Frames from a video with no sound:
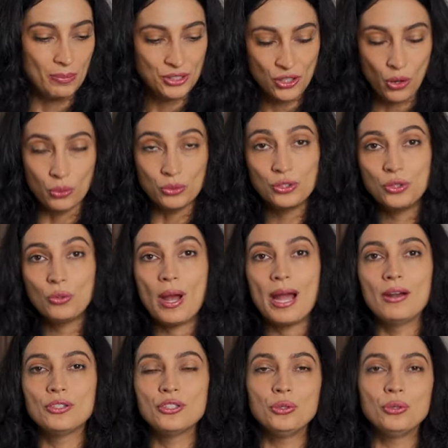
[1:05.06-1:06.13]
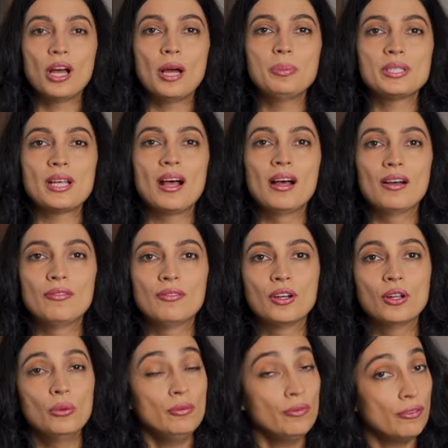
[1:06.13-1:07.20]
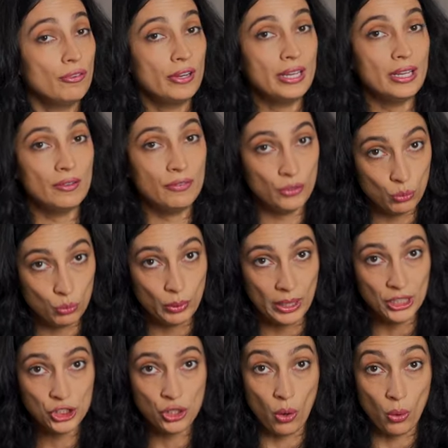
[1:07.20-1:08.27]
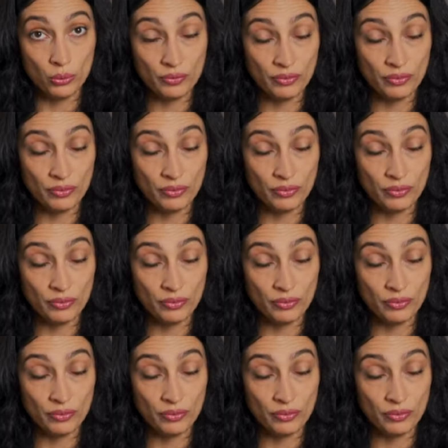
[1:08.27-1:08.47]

So to our 2 cups of gluten-free, if you wish, oat